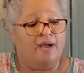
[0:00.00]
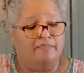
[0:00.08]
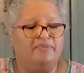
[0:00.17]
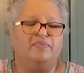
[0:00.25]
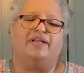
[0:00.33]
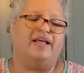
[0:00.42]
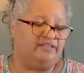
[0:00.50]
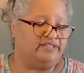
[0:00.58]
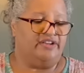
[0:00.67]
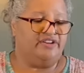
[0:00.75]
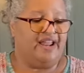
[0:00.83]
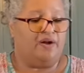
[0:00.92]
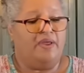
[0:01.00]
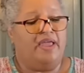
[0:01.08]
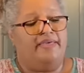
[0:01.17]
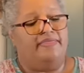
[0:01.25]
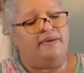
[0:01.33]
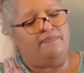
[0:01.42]
But, well, I'll tell you now.
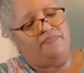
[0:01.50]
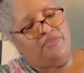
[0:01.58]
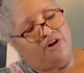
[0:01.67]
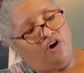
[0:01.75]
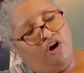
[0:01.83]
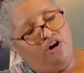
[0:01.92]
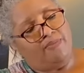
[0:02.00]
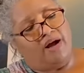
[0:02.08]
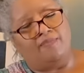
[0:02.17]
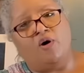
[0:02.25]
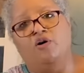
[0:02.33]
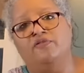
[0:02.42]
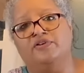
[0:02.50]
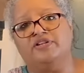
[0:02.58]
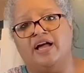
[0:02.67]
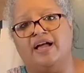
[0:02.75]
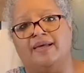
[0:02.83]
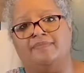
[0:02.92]
The cardamom, over
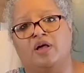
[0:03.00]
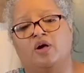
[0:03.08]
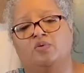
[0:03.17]
time,